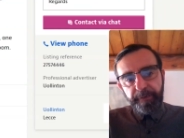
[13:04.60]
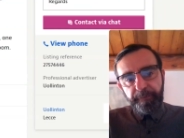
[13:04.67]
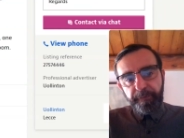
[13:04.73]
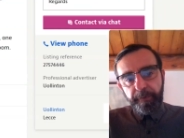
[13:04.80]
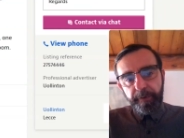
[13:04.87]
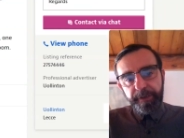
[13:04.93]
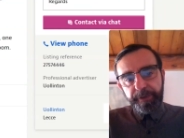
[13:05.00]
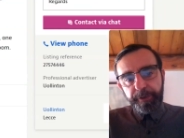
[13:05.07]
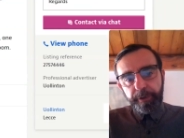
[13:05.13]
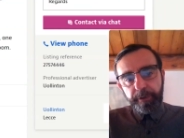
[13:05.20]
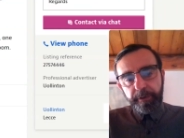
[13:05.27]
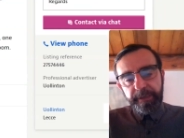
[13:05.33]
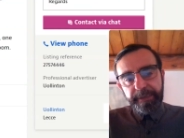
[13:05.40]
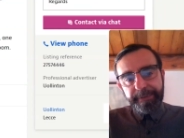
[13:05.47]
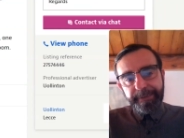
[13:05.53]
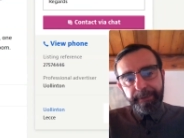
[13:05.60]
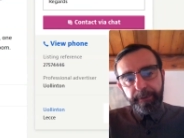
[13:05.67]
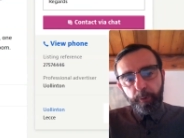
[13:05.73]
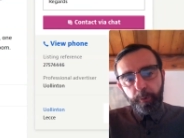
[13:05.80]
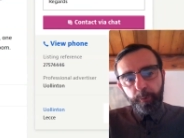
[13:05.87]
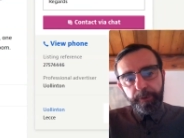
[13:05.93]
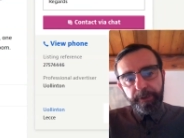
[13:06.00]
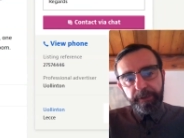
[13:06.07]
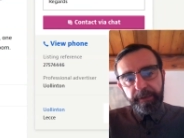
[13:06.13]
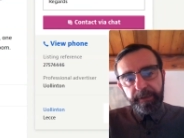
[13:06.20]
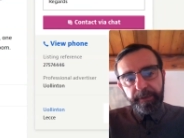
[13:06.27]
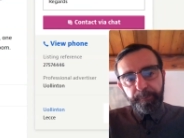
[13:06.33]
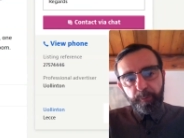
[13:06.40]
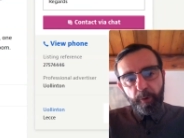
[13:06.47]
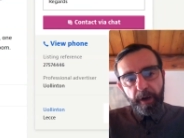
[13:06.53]
the furniture is included in
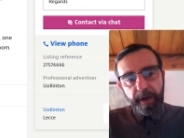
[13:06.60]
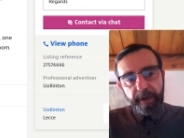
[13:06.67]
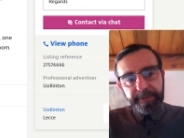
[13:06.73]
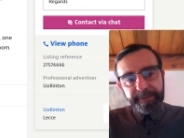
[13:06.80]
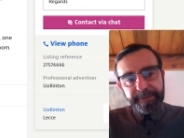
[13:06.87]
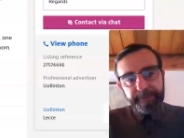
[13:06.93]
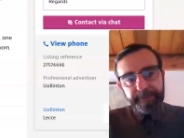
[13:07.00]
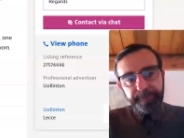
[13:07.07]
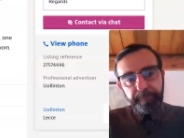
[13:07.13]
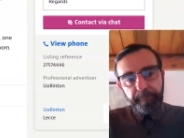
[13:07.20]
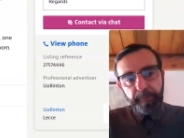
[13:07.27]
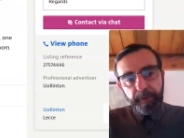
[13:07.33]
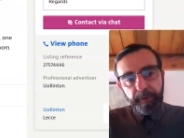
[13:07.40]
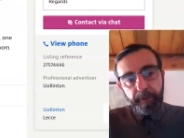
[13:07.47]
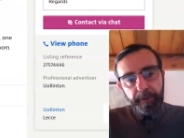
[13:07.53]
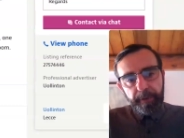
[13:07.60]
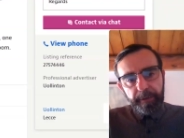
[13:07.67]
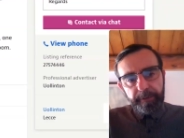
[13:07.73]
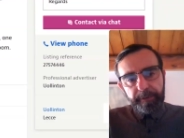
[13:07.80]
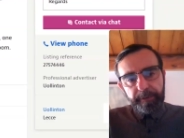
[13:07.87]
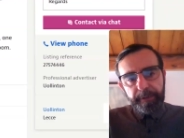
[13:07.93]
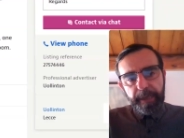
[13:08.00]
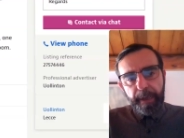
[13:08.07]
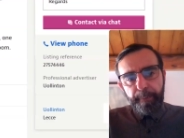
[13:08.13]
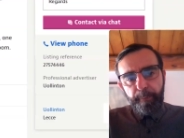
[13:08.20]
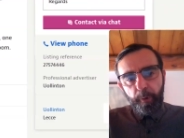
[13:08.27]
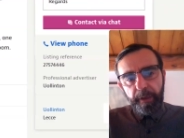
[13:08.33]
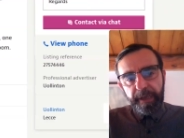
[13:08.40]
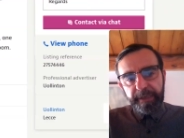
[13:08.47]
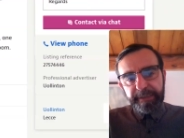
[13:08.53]
the price. The
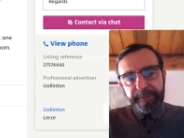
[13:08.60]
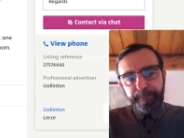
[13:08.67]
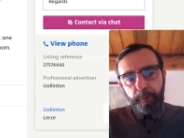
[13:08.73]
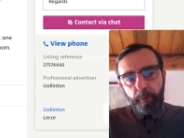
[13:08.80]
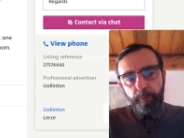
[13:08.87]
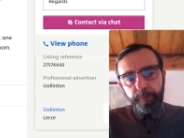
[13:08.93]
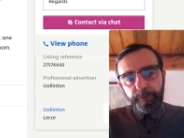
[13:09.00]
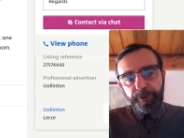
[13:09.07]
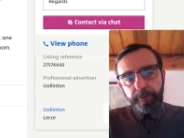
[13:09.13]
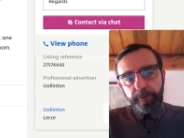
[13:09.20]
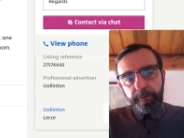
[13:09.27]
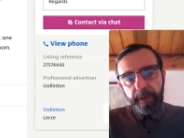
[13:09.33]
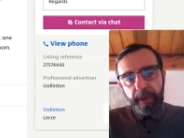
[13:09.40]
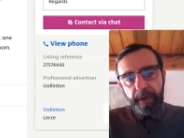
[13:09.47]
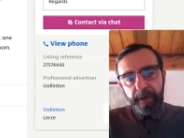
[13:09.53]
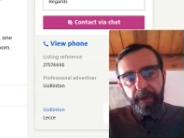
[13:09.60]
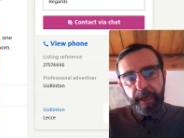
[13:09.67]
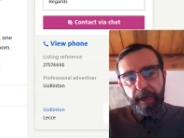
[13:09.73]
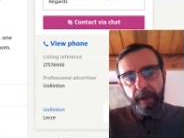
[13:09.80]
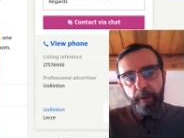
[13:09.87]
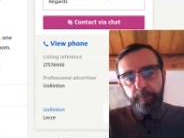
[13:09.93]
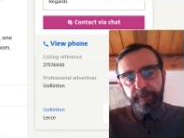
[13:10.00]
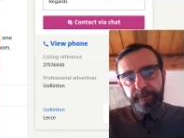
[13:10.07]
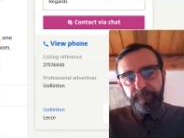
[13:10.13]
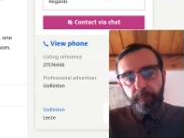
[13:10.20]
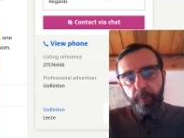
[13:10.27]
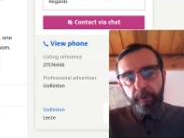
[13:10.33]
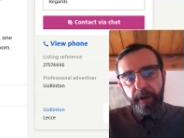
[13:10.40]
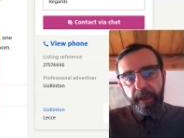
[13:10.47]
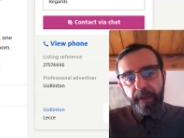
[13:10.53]
double exposure allows
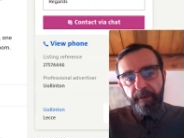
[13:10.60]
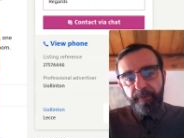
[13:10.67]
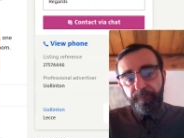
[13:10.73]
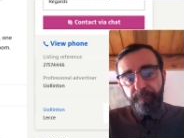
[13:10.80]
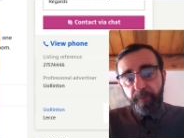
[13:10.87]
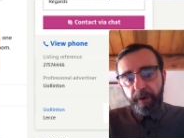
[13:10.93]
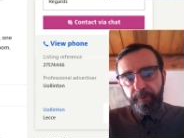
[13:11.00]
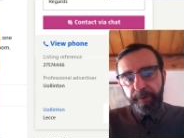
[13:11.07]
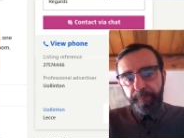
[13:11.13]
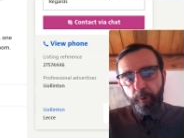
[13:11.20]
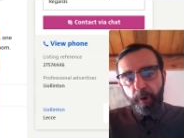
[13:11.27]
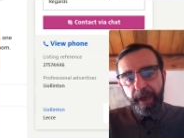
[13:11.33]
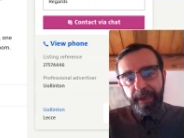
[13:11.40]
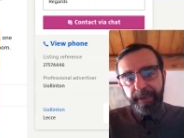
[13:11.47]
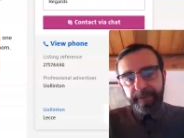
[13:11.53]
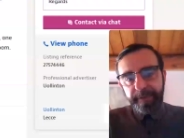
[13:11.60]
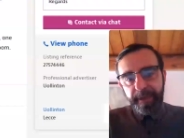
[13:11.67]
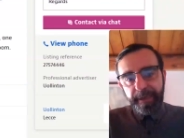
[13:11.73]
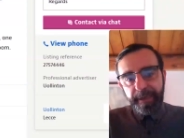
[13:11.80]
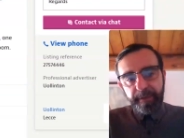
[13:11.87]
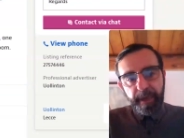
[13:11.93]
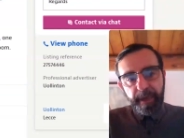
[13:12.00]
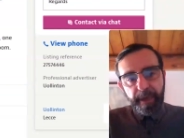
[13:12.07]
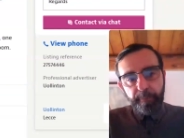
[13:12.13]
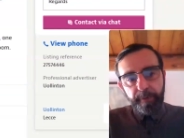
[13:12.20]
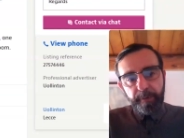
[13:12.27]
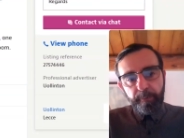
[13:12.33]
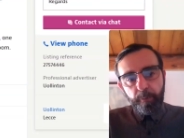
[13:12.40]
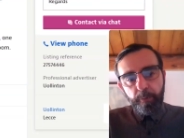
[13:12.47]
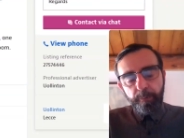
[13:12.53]
for very bright and airy
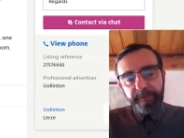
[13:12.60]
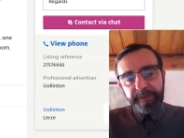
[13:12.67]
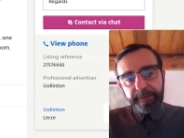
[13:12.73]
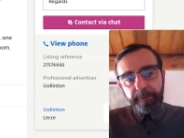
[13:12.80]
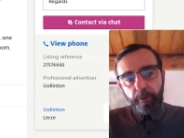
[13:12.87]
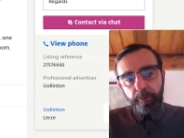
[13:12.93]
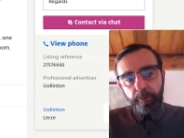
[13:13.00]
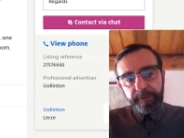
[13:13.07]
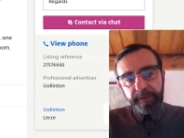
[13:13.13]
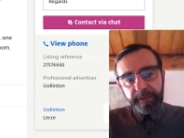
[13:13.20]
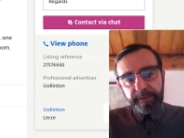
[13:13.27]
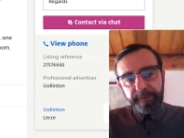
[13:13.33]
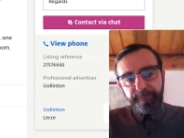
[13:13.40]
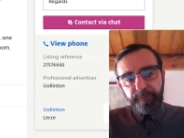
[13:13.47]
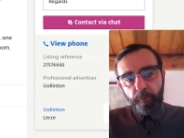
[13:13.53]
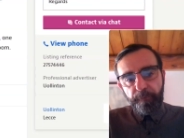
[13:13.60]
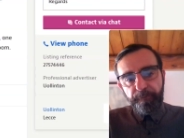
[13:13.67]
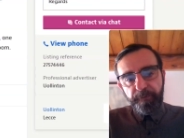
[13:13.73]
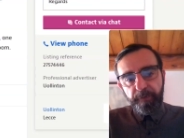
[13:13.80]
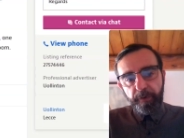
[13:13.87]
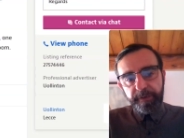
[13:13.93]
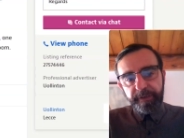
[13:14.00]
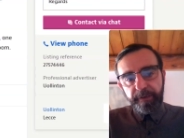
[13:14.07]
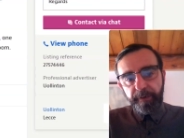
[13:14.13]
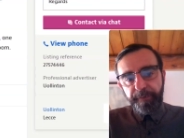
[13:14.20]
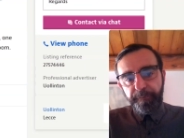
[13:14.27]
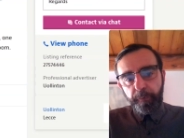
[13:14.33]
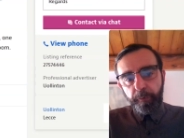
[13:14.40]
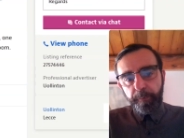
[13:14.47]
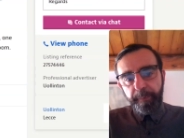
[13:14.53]
rooms, contacts for further
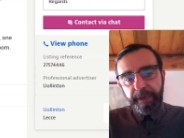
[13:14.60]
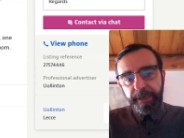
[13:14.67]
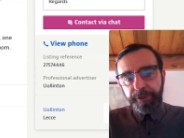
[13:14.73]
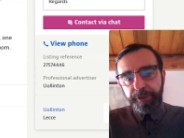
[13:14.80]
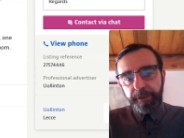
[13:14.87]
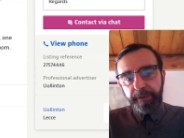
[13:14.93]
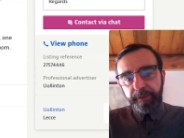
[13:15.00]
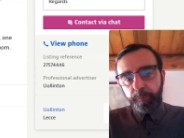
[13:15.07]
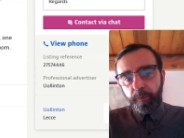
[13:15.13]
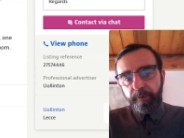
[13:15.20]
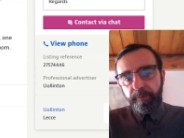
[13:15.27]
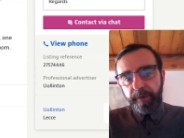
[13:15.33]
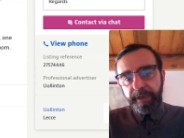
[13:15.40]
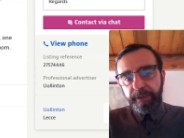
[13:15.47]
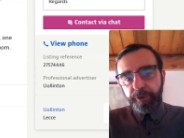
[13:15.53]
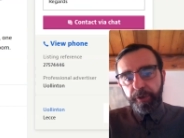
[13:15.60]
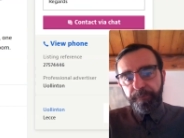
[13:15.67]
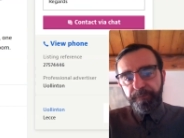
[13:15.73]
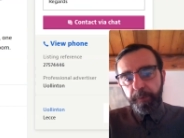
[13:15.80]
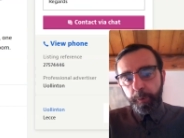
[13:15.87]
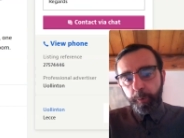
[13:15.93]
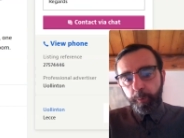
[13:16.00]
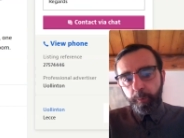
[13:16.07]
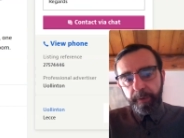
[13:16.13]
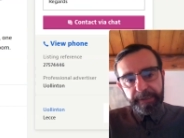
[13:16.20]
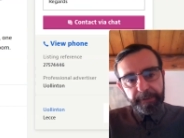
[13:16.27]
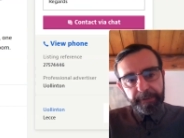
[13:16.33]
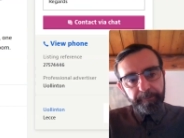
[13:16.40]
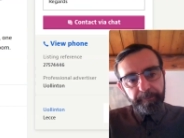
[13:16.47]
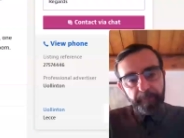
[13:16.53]
information, and to arrange a viewing.